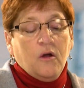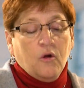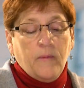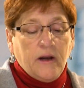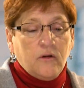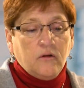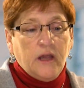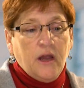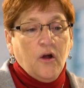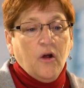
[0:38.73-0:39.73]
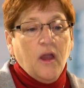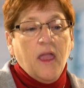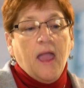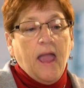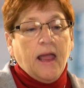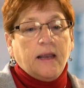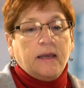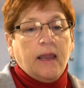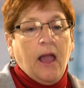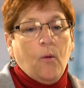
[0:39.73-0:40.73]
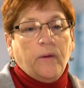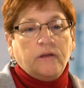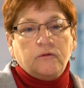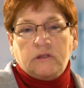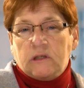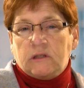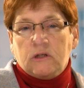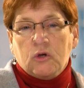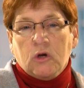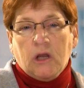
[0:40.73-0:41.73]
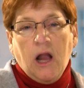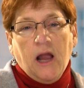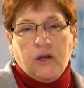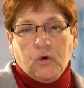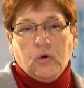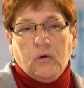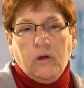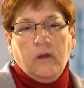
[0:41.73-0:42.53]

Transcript: her medical care, and helping to assist her and guide her